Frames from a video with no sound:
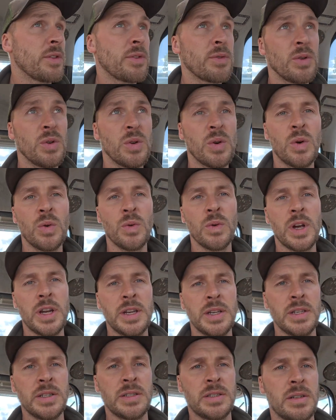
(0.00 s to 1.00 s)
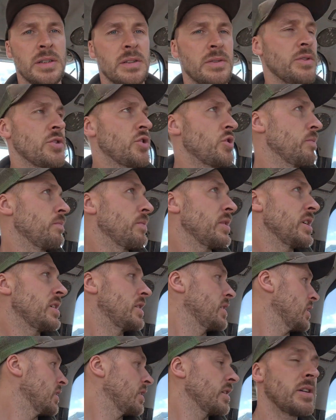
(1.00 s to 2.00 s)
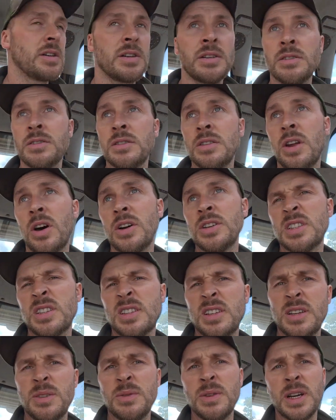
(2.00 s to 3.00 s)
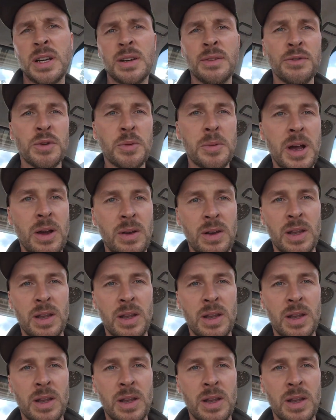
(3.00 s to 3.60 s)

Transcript: through already, so should be done nicely, I reckon, for about